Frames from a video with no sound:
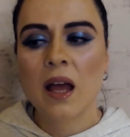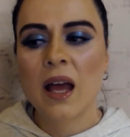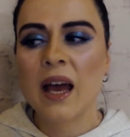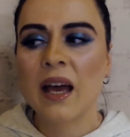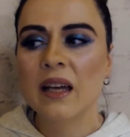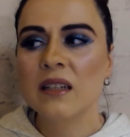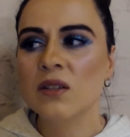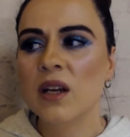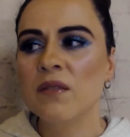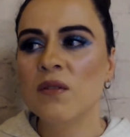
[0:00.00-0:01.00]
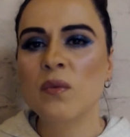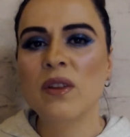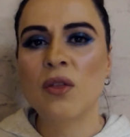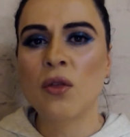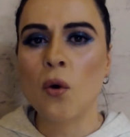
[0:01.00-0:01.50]
And even
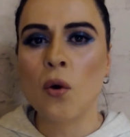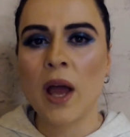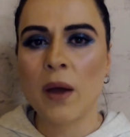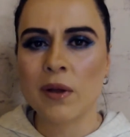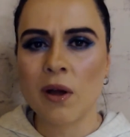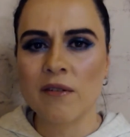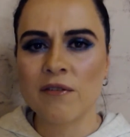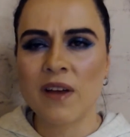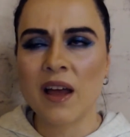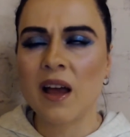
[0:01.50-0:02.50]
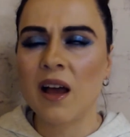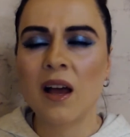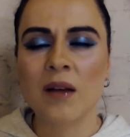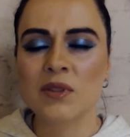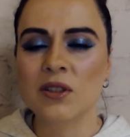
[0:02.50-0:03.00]
with Thor, how he got fat,
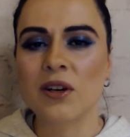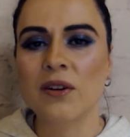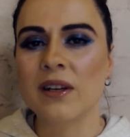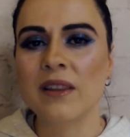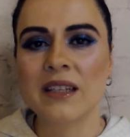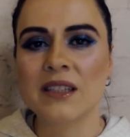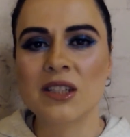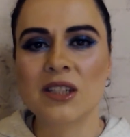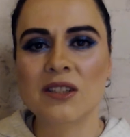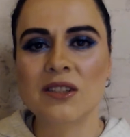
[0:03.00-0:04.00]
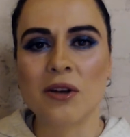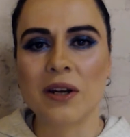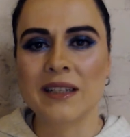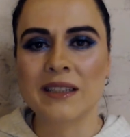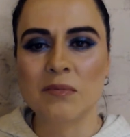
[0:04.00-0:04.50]
I'm sorry, that's just not
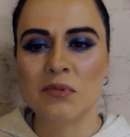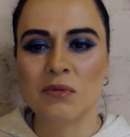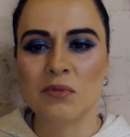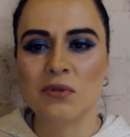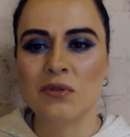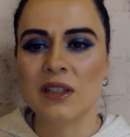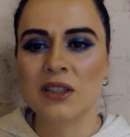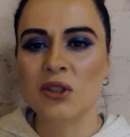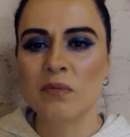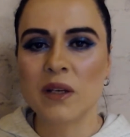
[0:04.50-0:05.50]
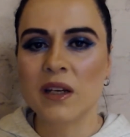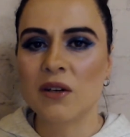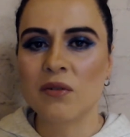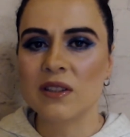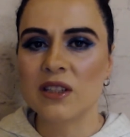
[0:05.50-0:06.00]
acceptable. They're
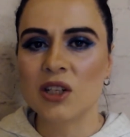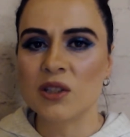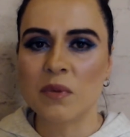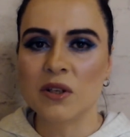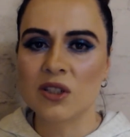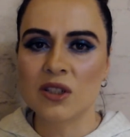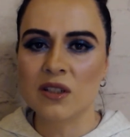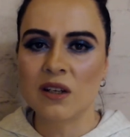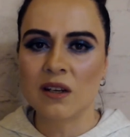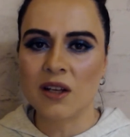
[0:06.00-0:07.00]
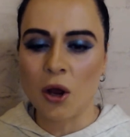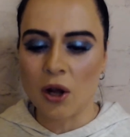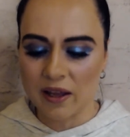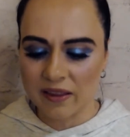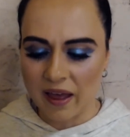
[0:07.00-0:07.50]
superheroes. They're not supposed to go
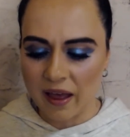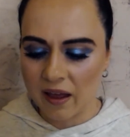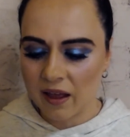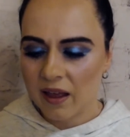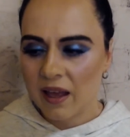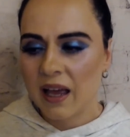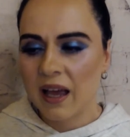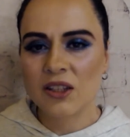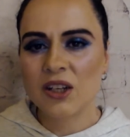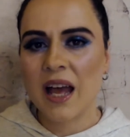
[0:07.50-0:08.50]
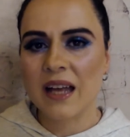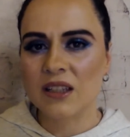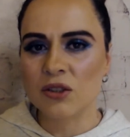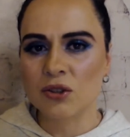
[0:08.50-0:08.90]
like that. And you can't kill